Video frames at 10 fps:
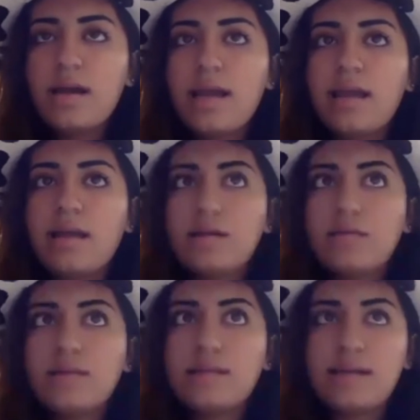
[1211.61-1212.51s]
and
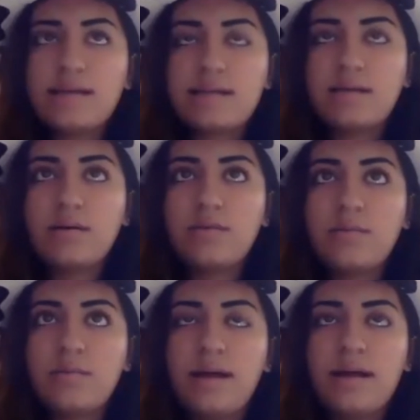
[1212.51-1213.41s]
we text out on
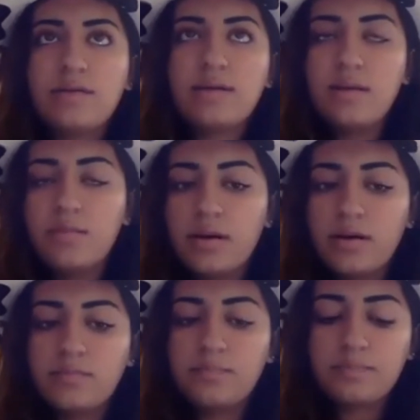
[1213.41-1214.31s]
Remind or email